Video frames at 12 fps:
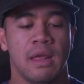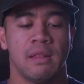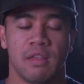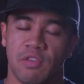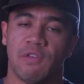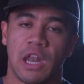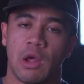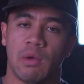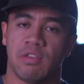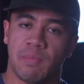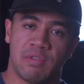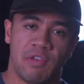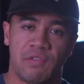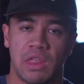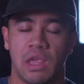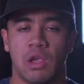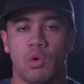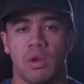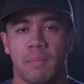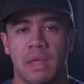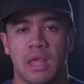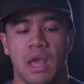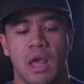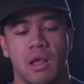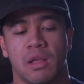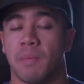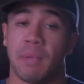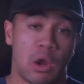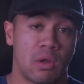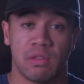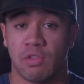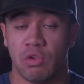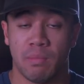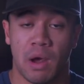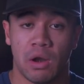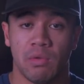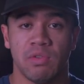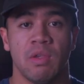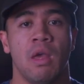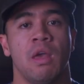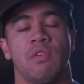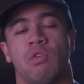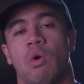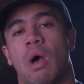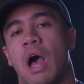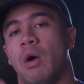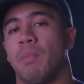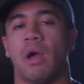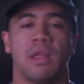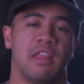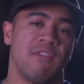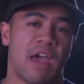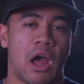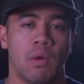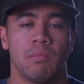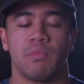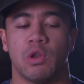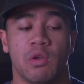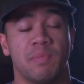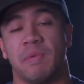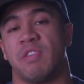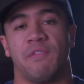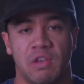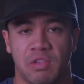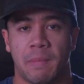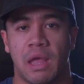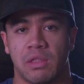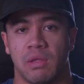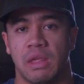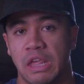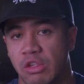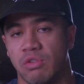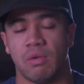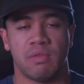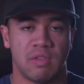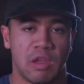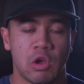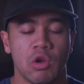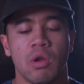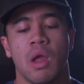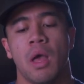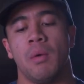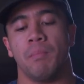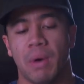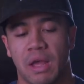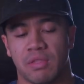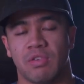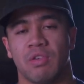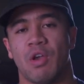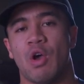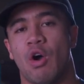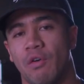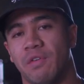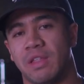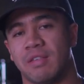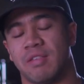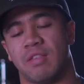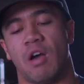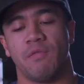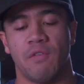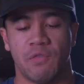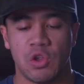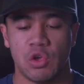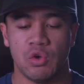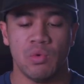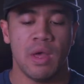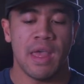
This video is specifically going to be comparing the two models, so I'll probably leave out specifics about each sneaker, but hopefully this is helpful for you.